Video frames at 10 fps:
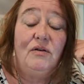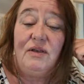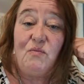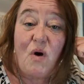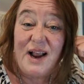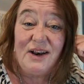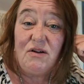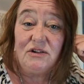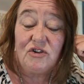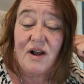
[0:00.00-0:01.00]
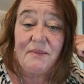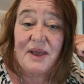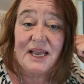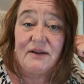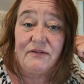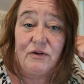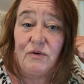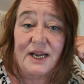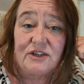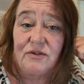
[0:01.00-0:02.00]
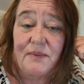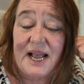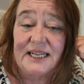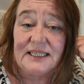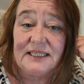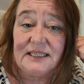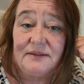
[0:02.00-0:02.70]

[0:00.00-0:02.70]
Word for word: then why not try and make a few extra pence?